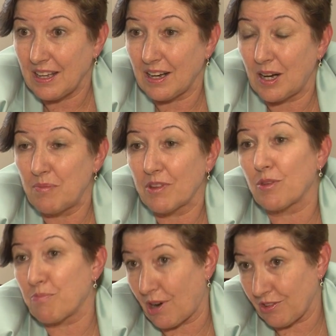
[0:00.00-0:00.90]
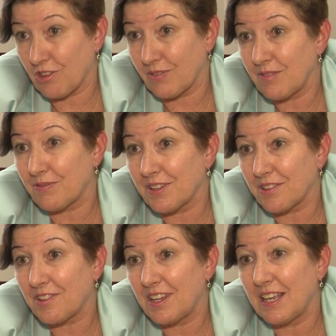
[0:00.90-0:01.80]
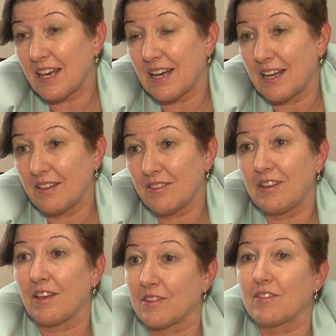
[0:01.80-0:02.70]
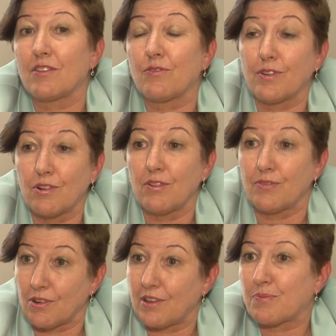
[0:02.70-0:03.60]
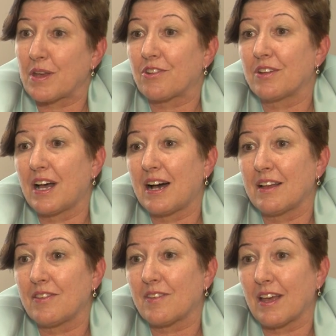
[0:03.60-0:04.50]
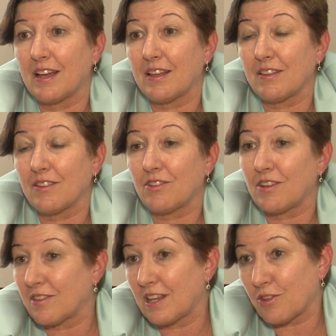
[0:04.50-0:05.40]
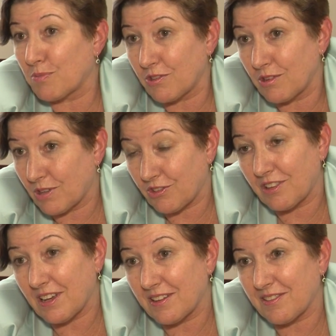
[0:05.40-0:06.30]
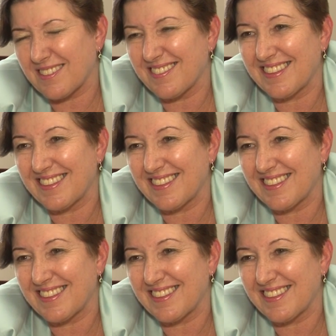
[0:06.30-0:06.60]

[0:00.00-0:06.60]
It's a branch of Infinity, and yes, it is very, very specialised, and she's an expert in what she does.